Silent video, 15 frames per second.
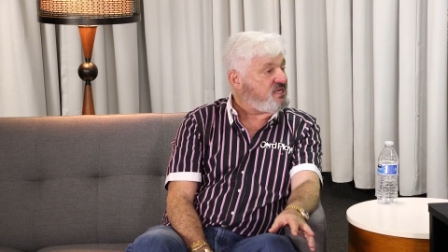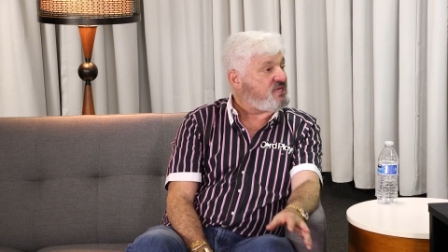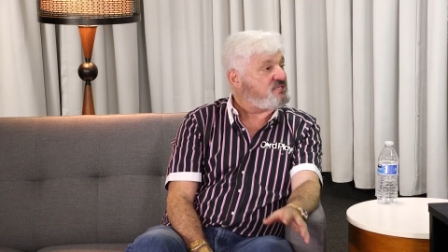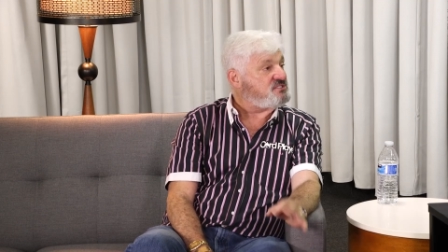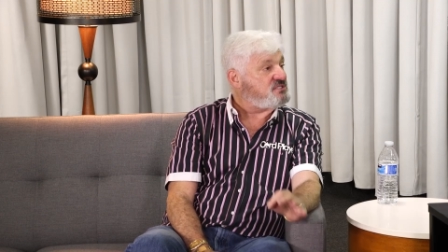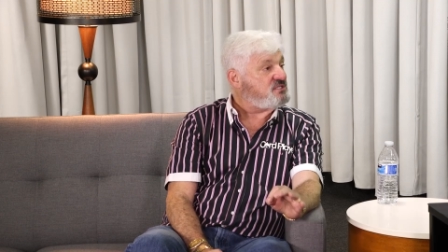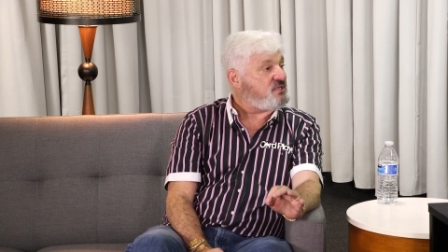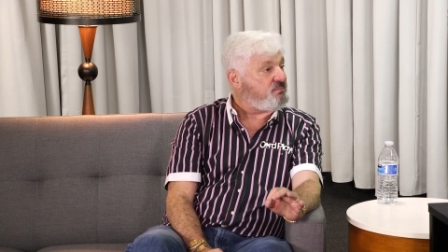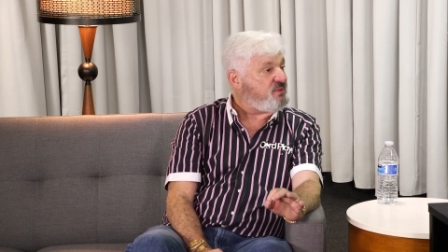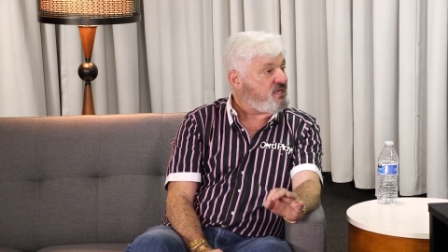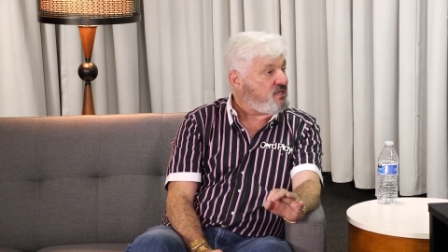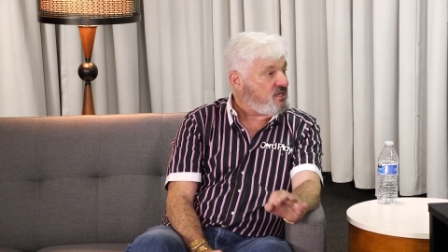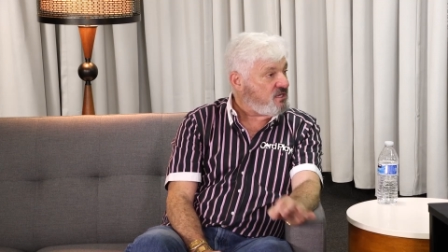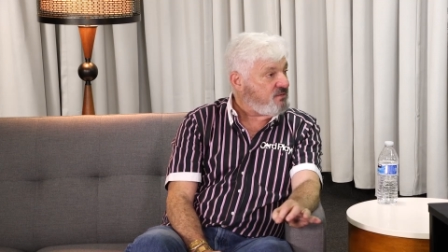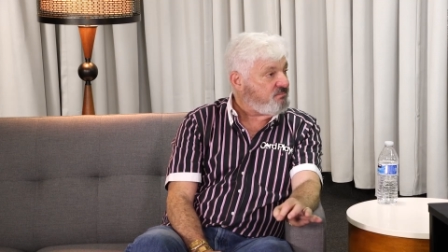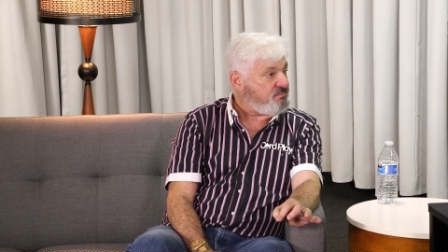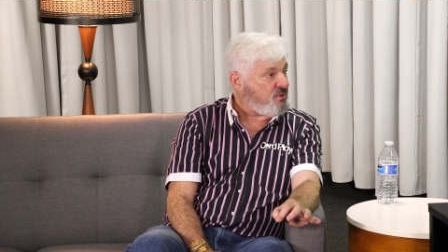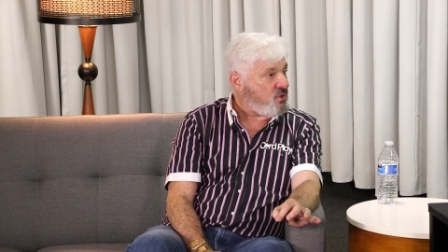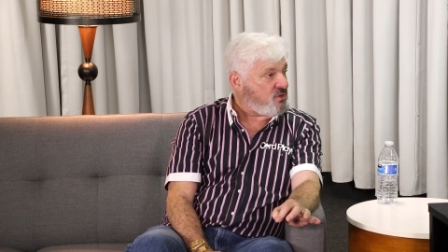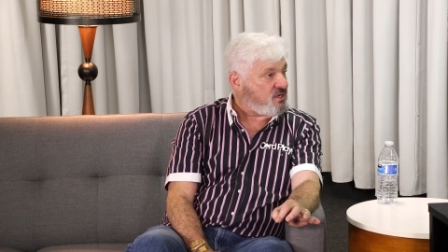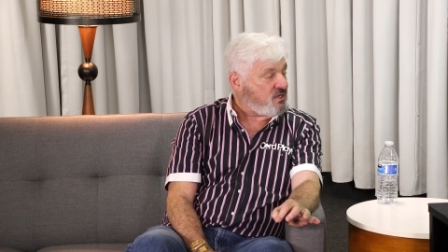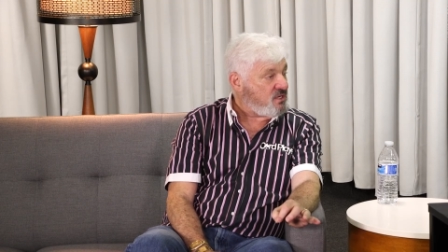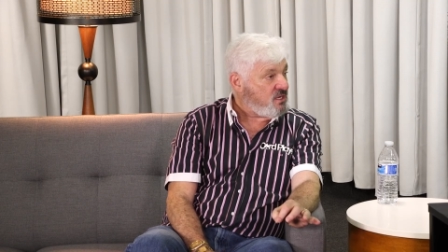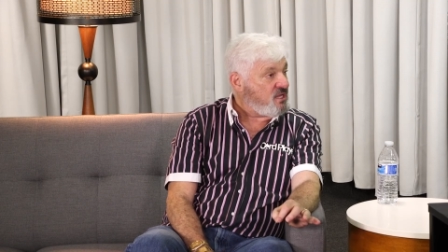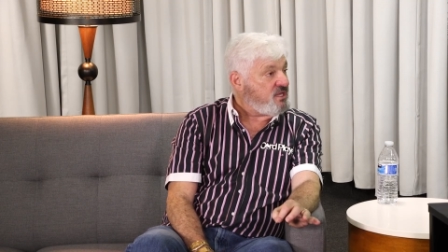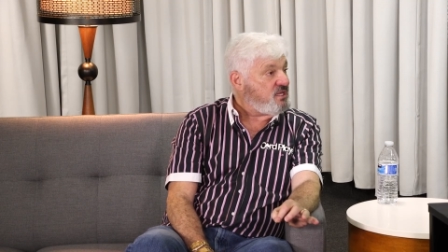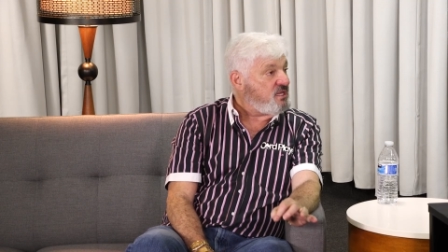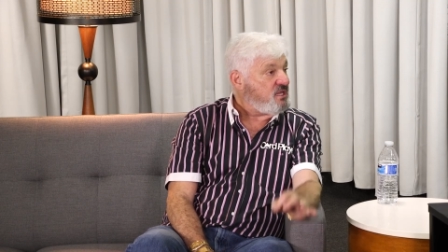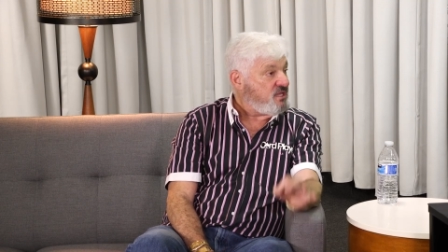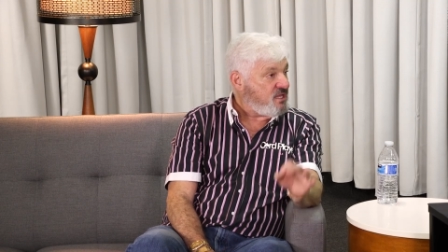because to be good in poker,
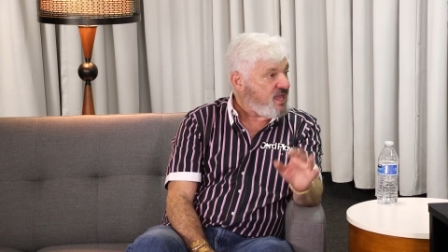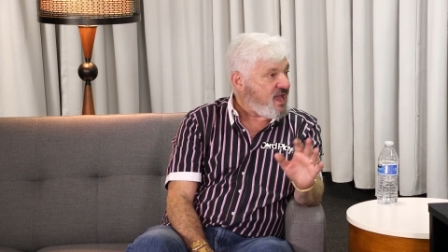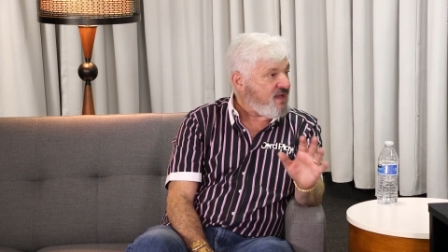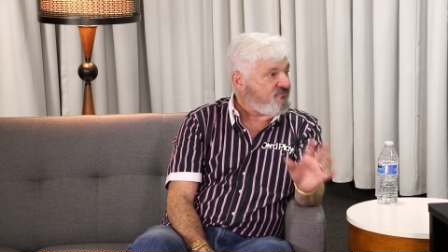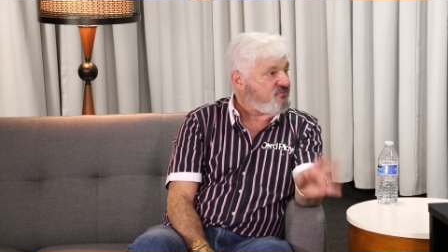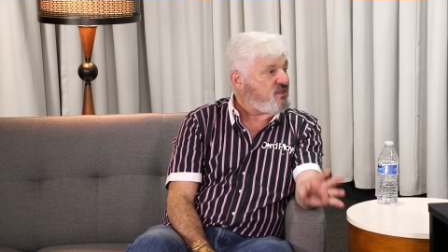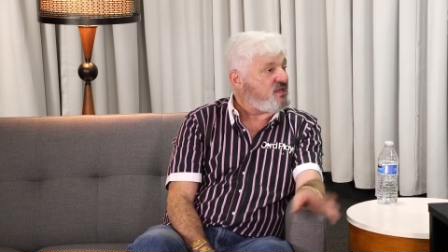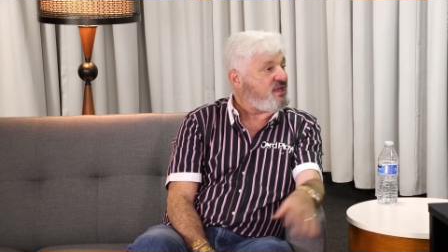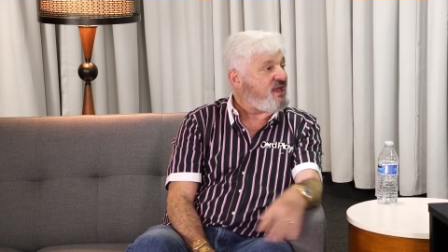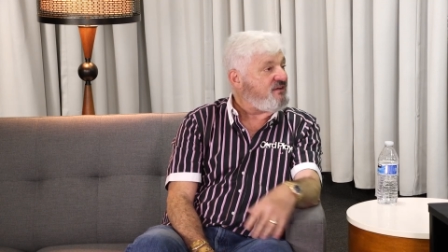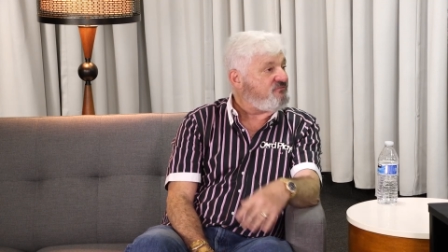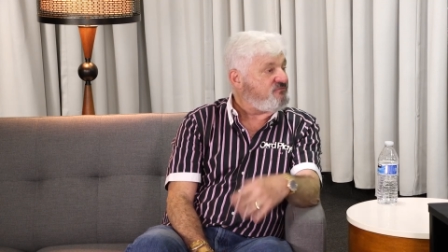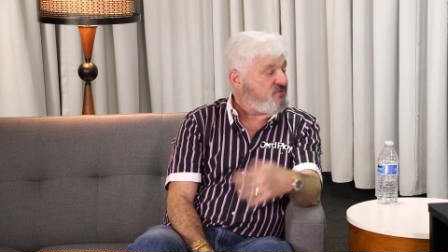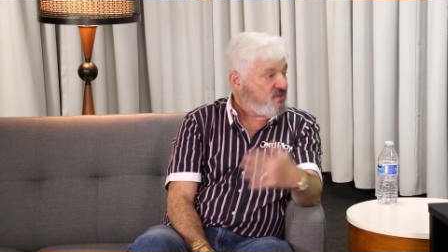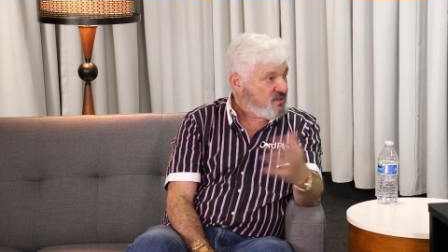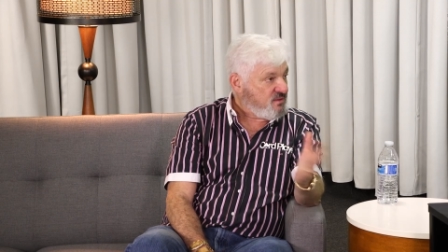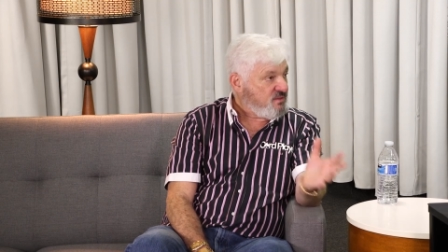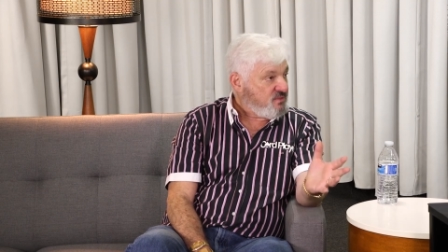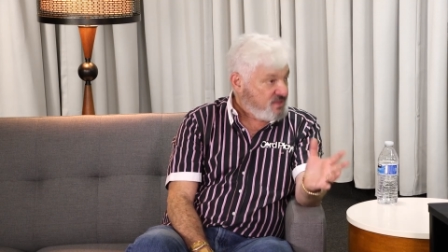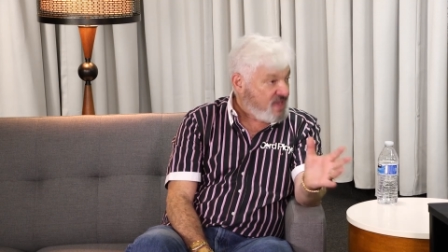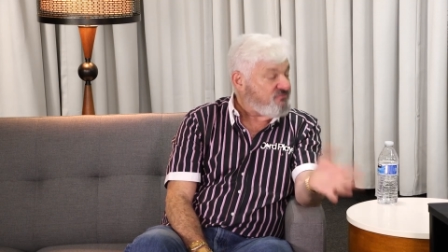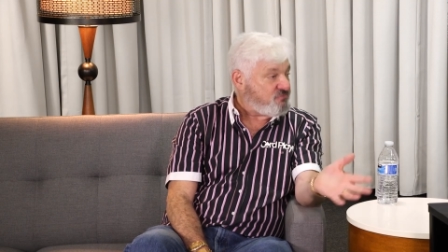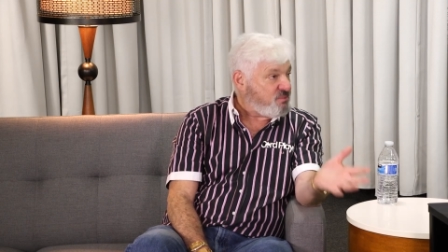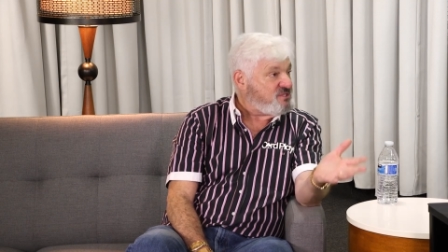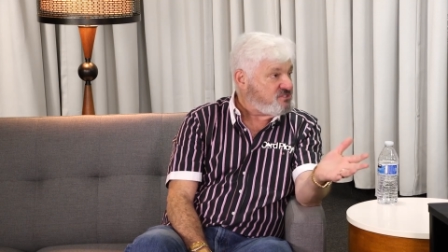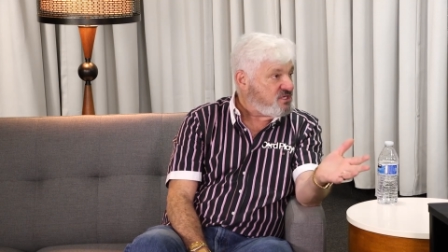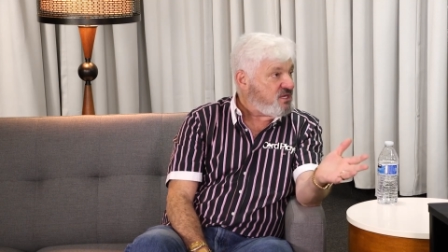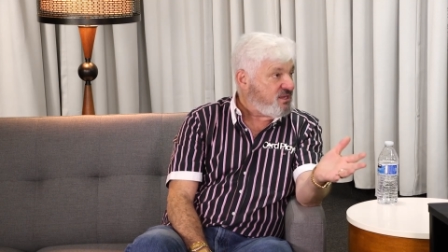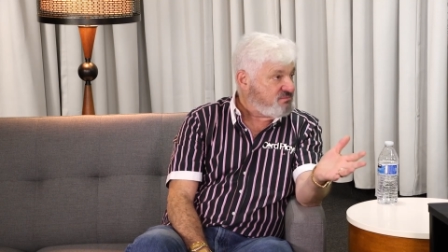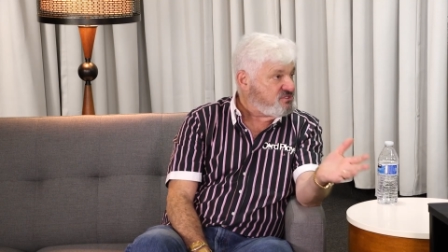you have to be
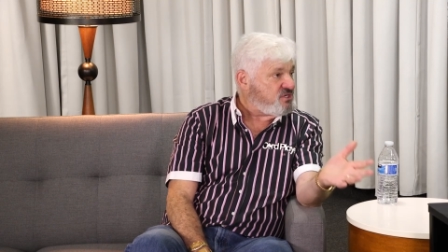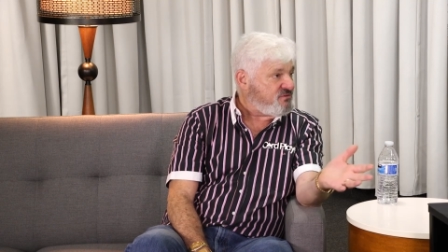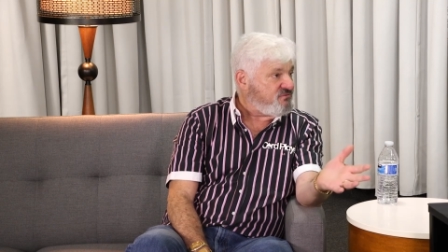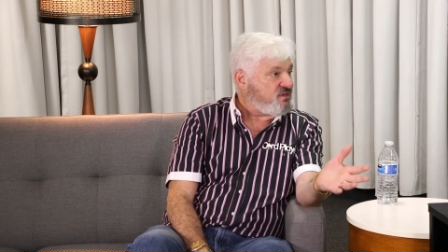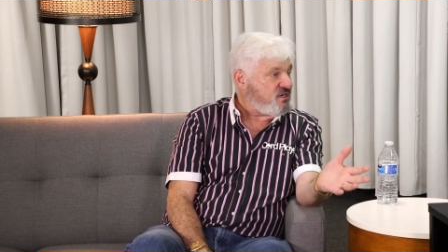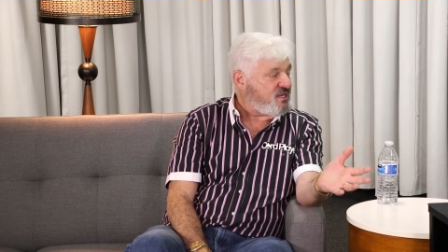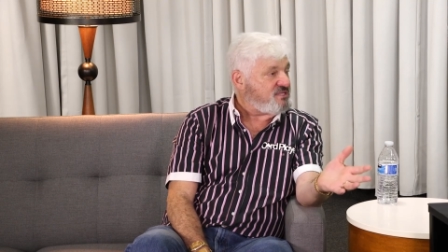observant.